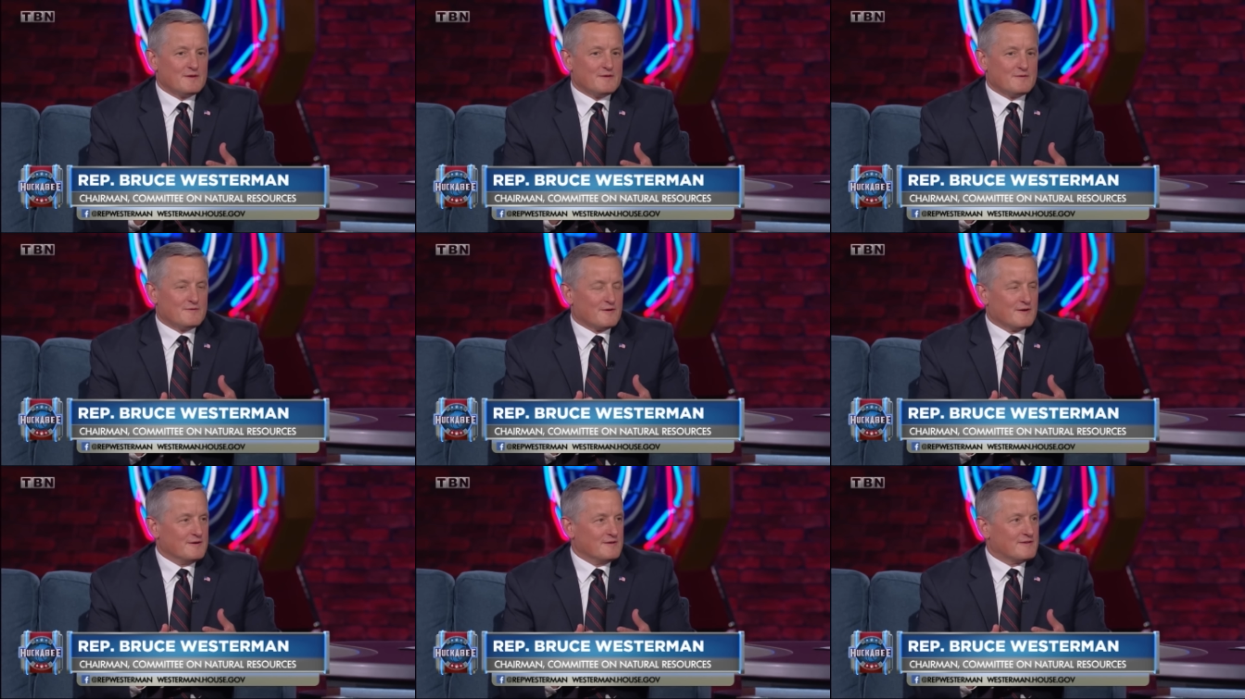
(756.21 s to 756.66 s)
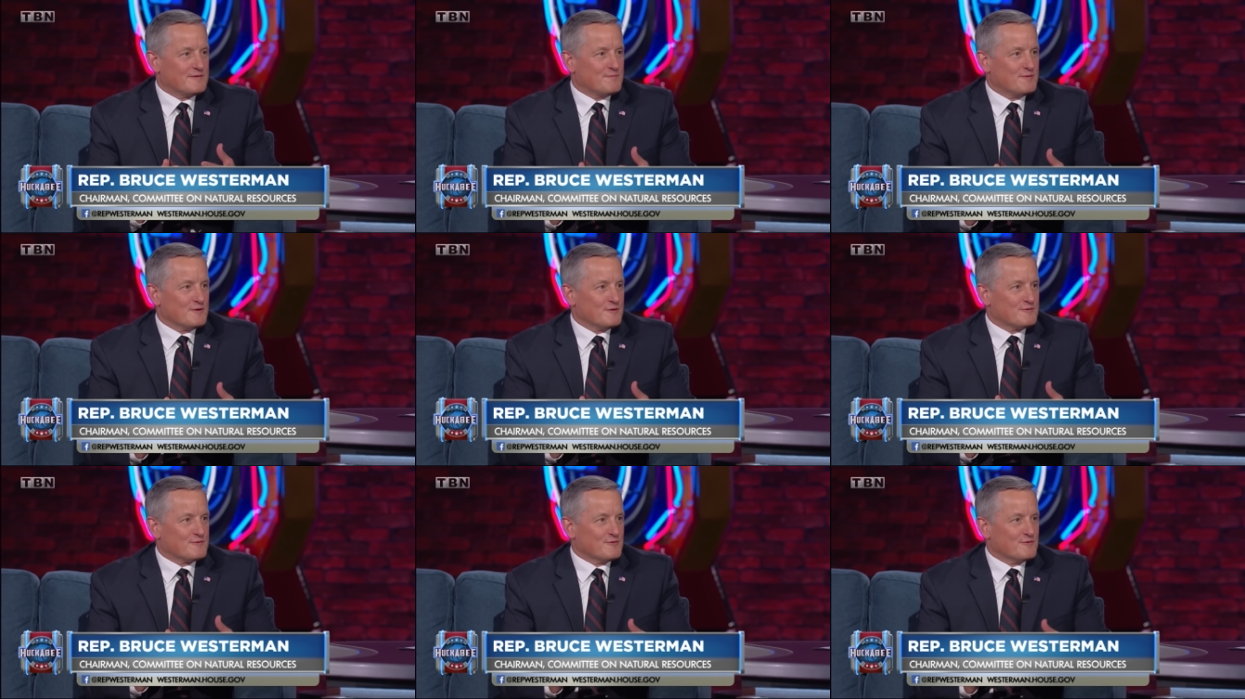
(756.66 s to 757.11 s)
great
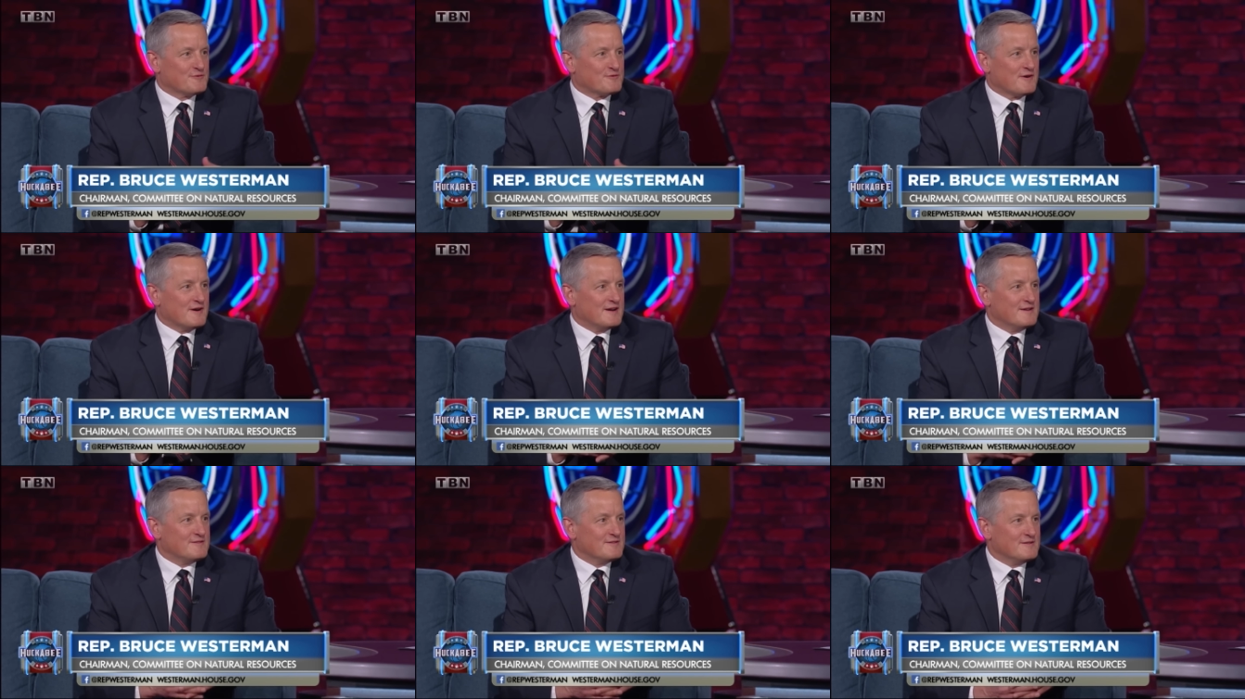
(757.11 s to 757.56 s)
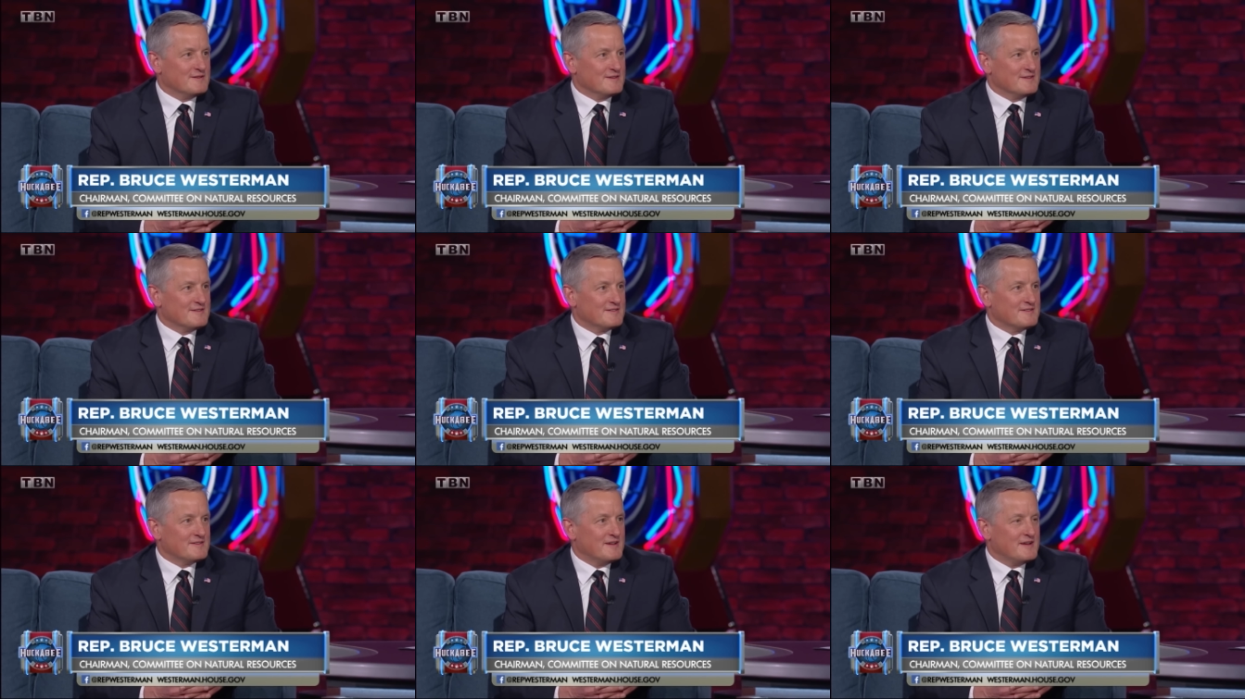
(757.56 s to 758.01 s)
spiritual
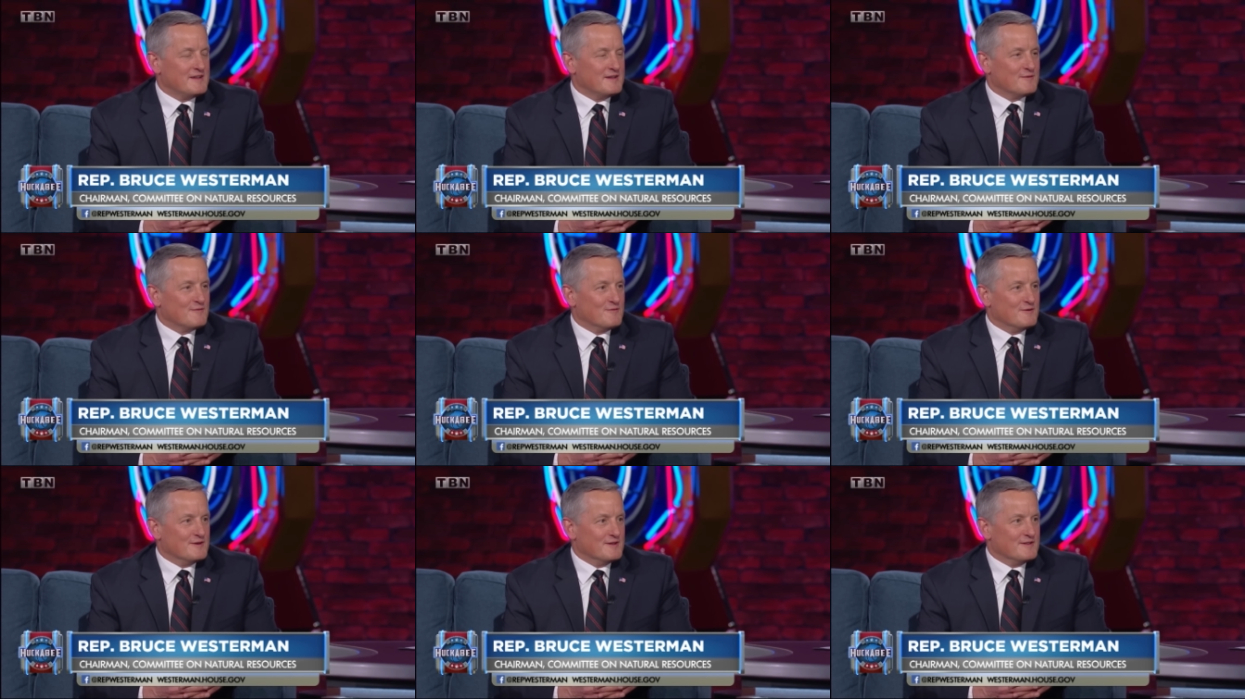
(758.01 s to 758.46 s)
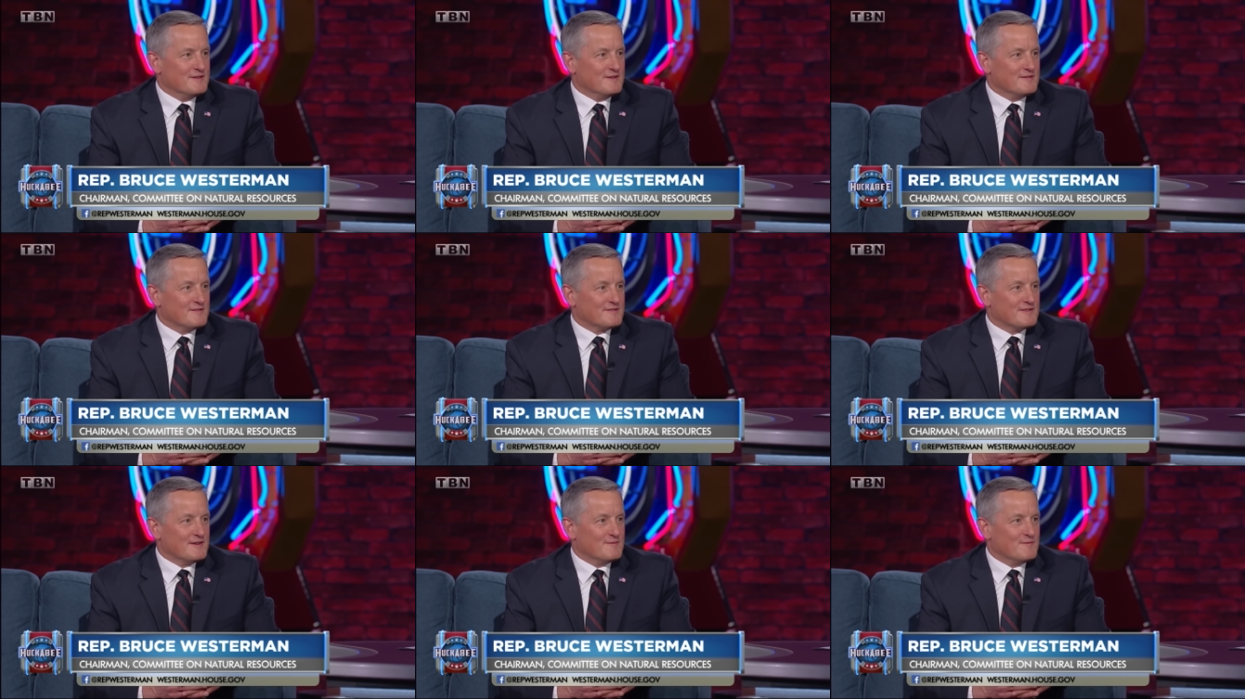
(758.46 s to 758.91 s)
tragedies
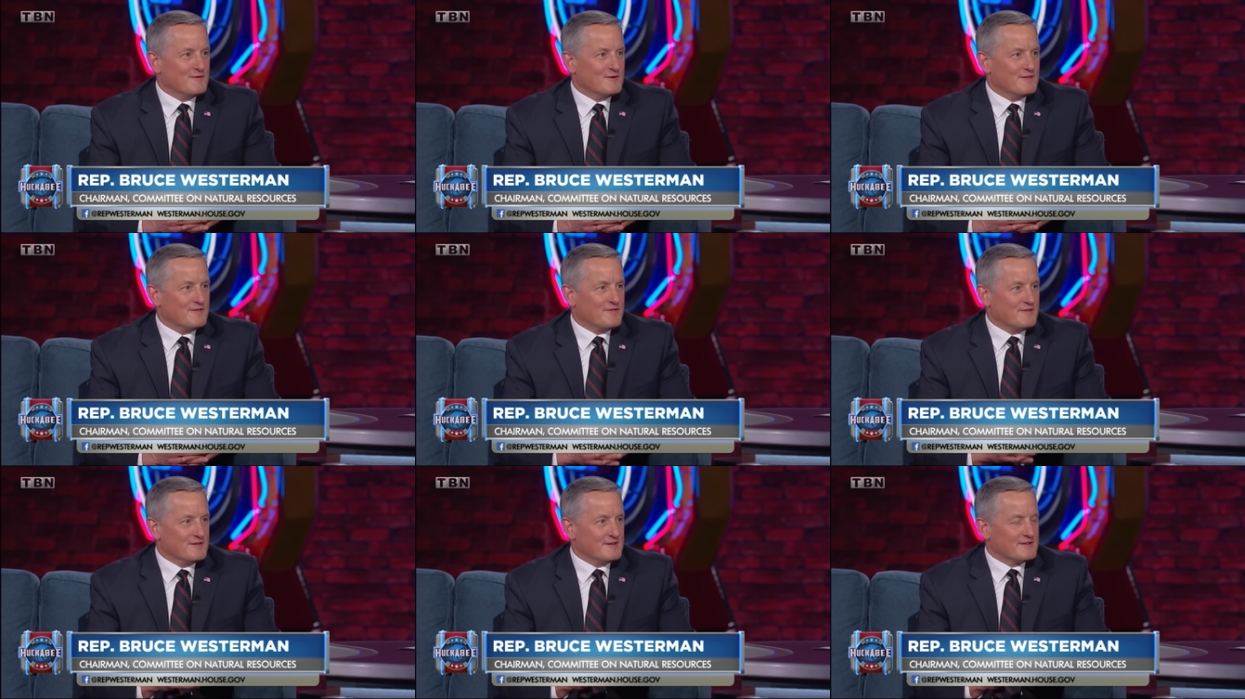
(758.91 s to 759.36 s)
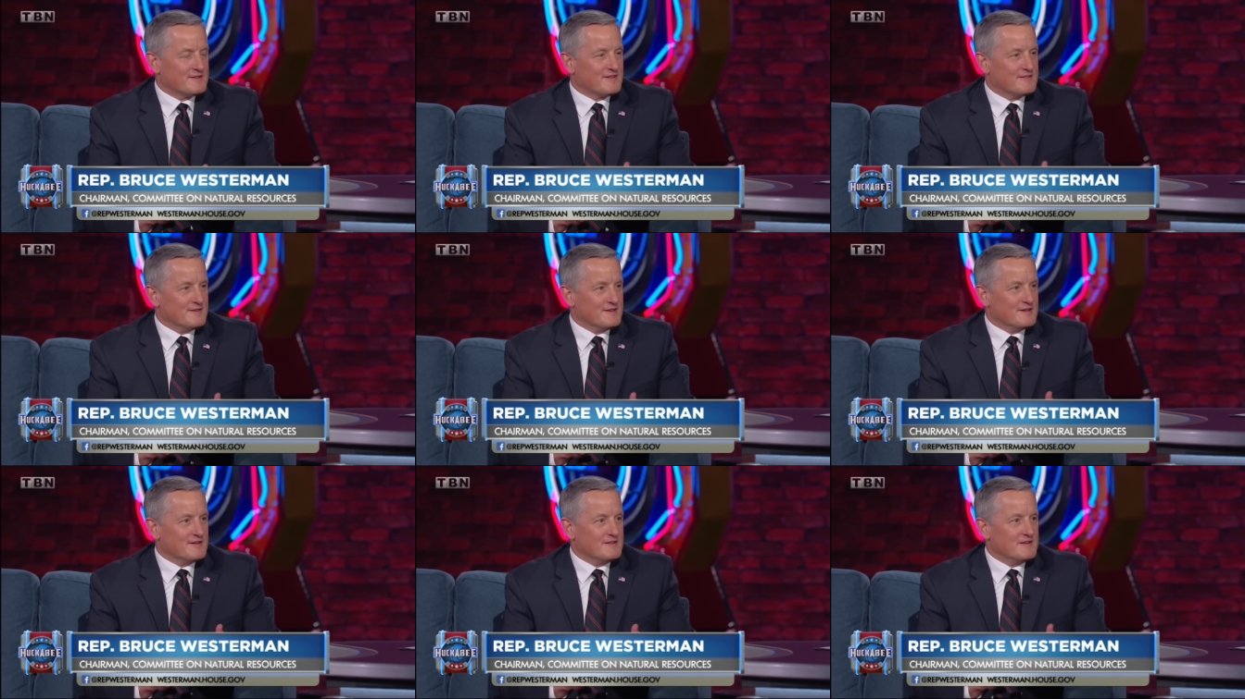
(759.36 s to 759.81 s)
when someone thinks
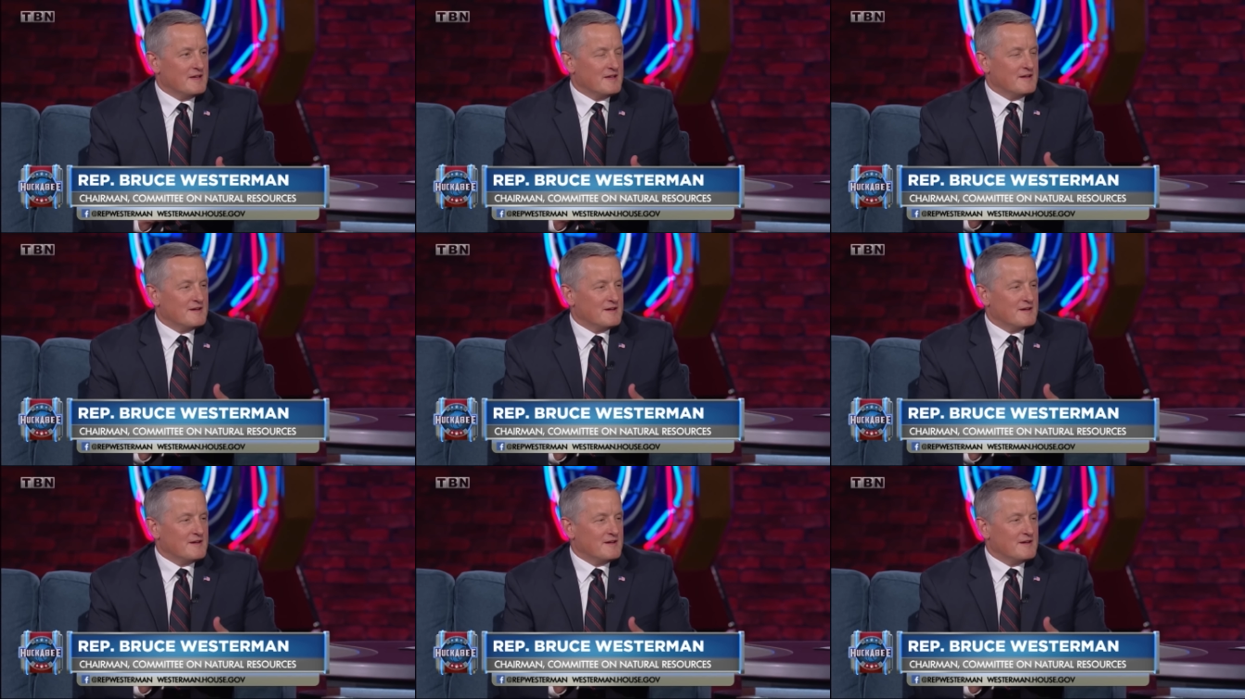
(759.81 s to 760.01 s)
that